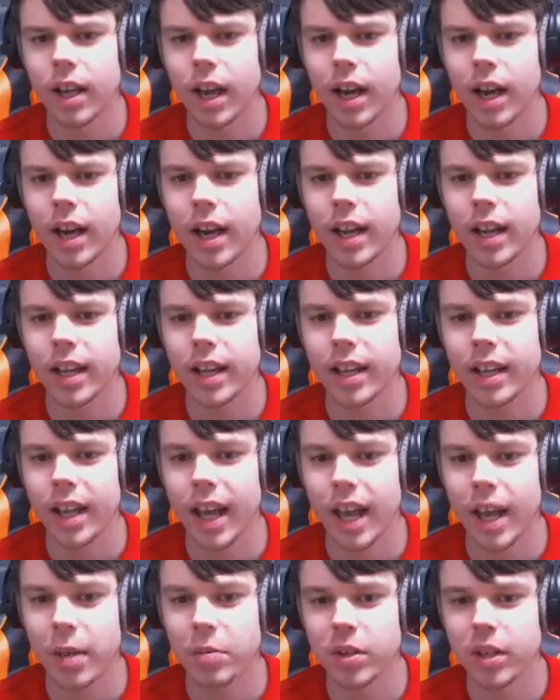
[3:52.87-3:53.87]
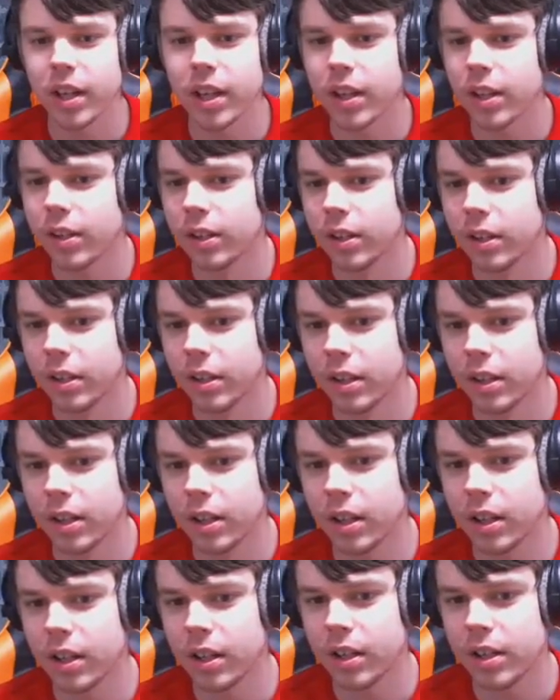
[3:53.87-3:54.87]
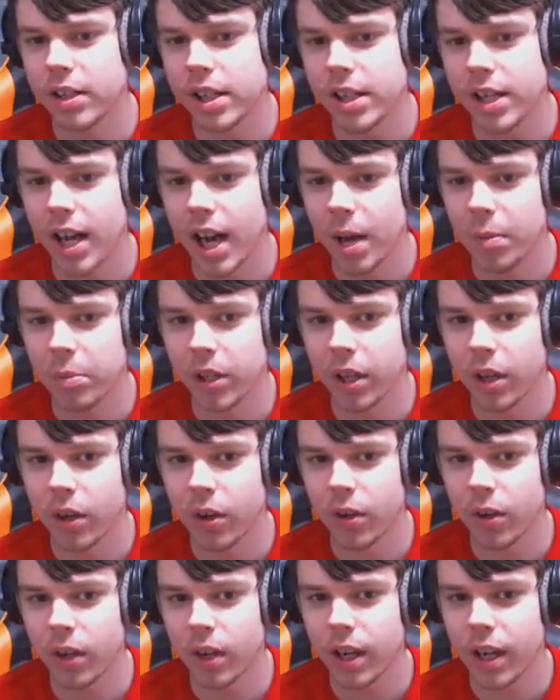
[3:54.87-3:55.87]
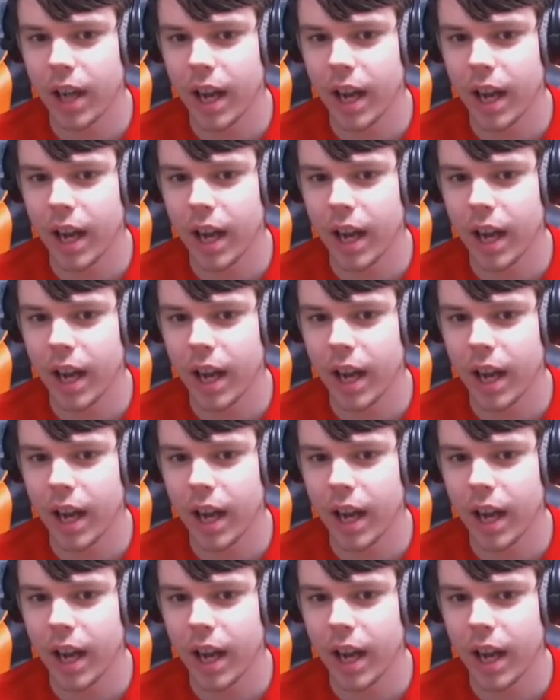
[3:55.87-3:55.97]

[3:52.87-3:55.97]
And I came to kill Diablo,